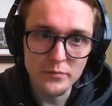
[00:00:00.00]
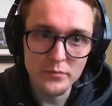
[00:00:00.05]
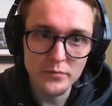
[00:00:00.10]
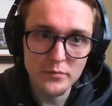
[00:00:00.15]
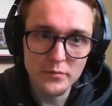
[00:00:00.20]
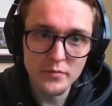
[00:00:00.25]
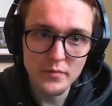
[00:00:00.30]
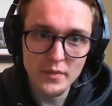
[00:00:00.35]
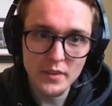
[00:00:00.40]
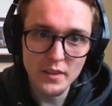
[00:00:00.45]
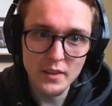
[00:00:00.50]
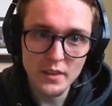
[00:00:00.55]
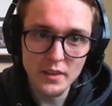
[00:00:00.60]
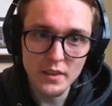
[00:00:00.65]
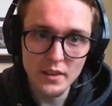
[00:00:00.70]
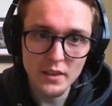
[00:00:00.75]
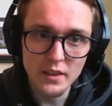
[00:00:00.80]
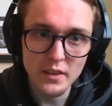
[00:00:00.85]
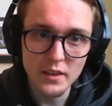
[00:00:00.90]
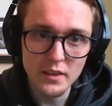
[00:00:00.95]

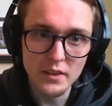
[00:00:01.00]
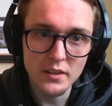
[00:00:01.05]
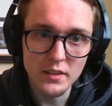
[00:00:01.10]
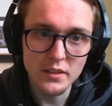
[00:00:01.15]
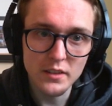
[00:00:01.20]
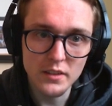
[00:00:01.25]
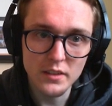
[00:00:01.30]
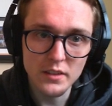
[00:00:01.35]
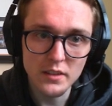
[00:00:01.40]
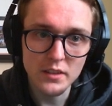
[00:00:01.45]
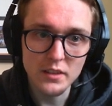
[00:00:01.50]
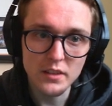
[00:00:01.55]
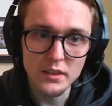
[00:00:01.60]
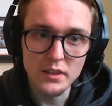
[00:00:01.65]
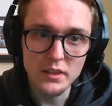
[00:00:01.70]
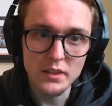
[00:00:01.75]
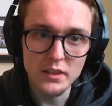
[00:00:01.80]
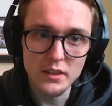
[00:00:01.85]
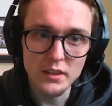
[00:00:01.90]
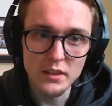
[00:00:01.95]

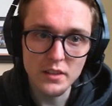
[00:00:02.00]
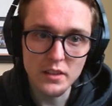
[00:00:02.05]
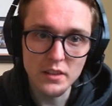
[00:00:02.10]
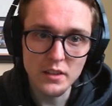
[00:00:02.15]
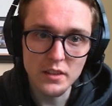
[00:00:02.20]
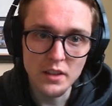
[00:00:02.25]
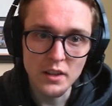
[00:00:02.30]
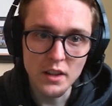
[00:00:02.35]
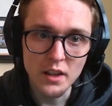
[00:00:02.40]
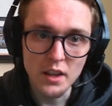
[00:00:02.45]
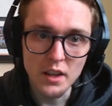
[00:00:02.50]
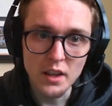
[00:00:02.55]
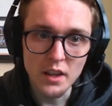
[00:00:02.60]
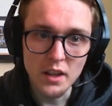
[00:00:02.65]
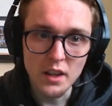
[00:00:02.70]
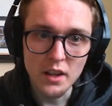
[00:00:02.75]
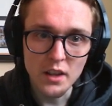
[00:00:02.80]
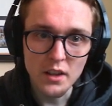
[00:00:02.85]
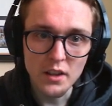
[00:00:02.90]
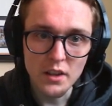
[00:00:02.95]

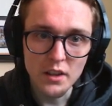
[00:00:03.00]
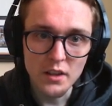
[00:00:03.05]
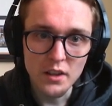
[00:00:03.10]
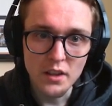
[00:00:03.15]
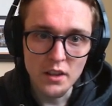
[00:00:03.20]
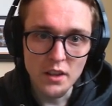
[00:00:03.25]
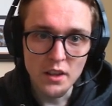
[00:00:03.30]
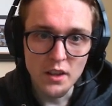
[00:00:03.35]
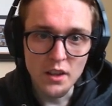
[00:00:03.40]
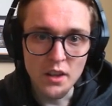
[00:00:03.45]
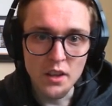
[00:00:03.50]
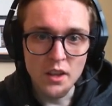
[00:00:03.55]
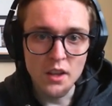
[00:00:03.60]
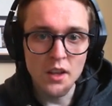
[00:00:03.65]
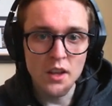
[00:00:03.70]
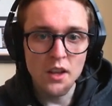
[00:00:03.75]
(silence)